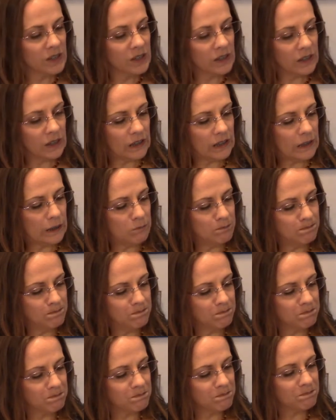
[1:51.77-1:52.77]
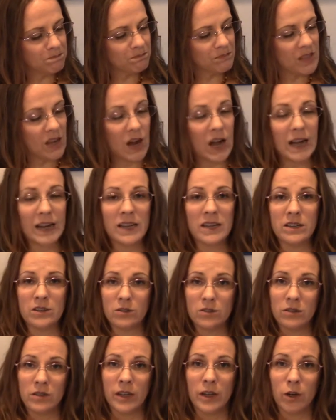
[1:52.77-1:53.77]
Um, now I
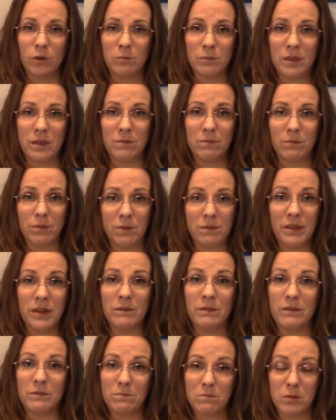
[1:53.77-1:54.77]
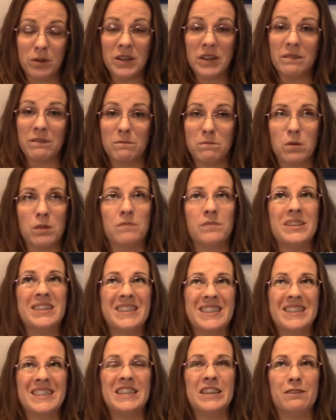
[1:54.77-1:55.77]
can help be preventive,
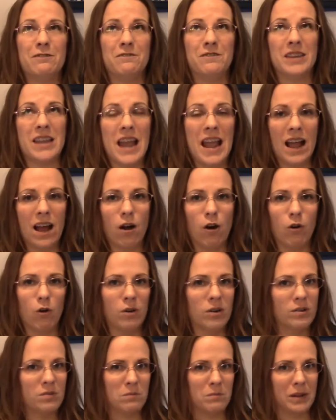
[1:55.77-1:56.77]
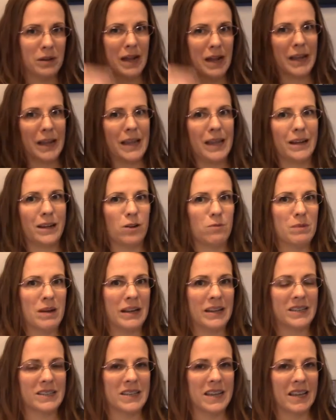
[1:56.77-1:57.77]
preventative now but I can't go
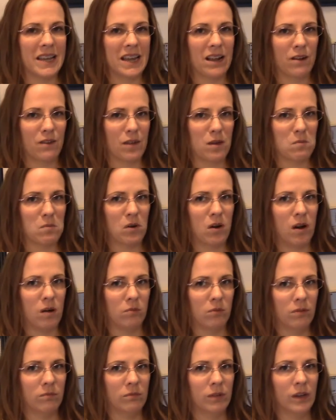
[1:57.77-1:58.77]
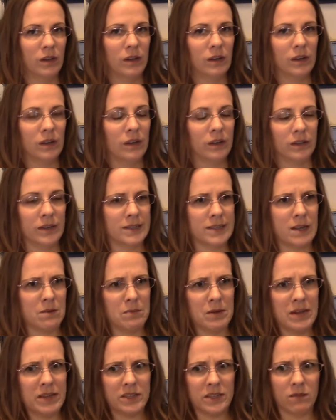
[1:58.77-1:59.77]
back and take care of that problem unless I
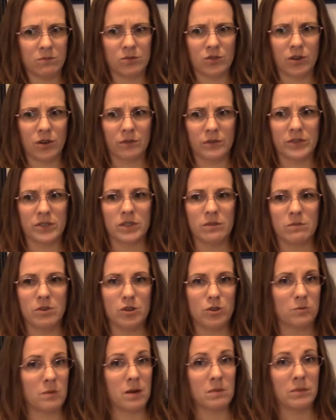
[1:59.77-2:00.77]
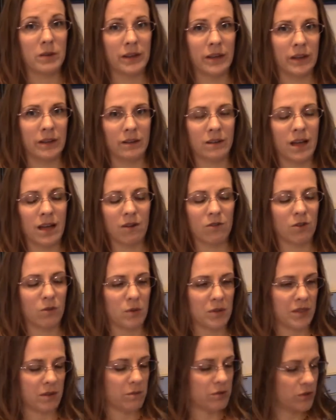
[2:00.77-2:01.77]
pay some service, some huge amount of money, and I don't know
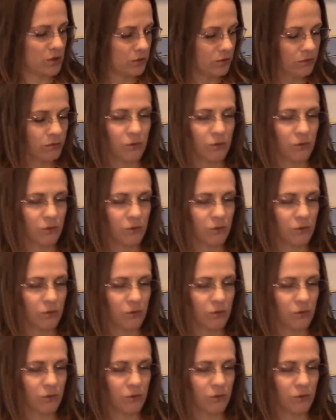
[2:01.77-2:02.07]
what they would do.